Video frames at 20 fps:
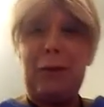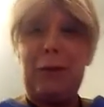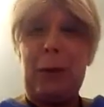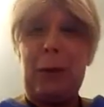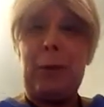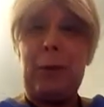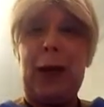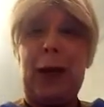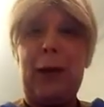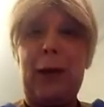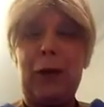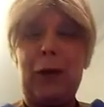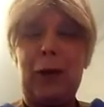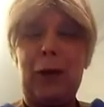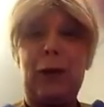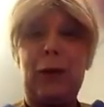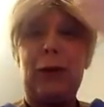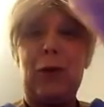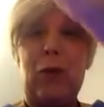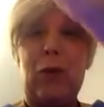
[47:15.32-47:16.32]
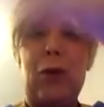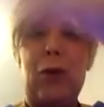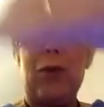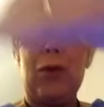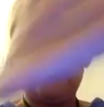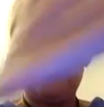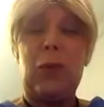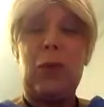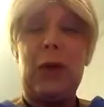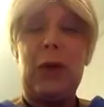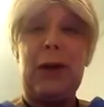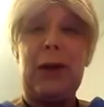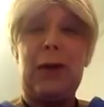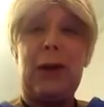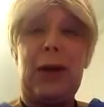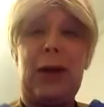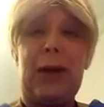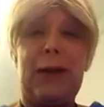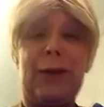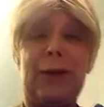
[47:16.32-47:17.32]
about her long
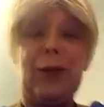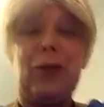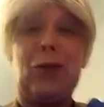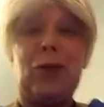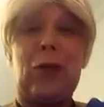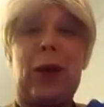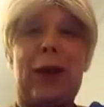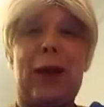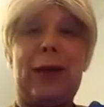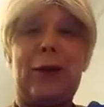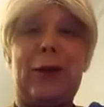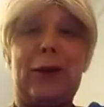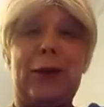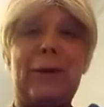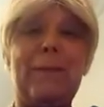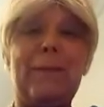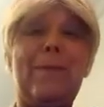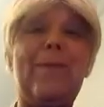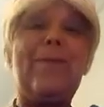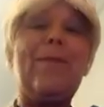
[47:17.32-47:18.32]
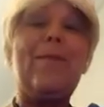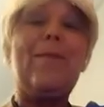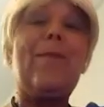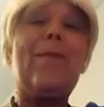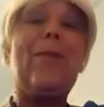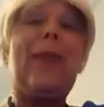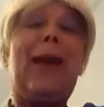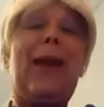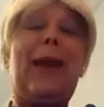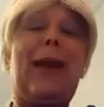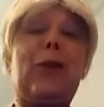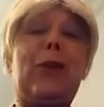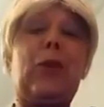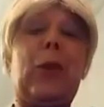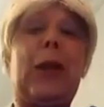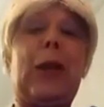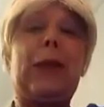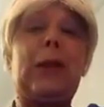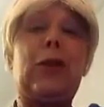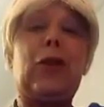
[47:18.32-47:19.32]
career as a writer, as
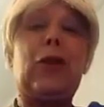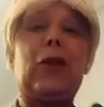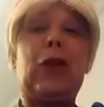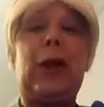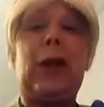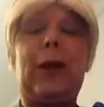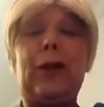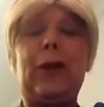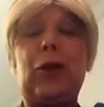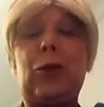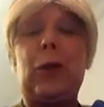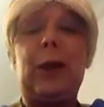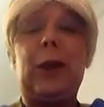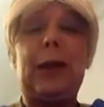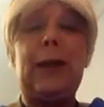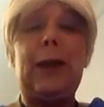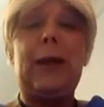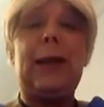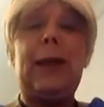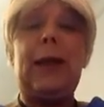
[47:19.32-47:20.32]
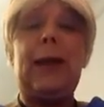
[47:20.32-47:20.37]
well as Joshua.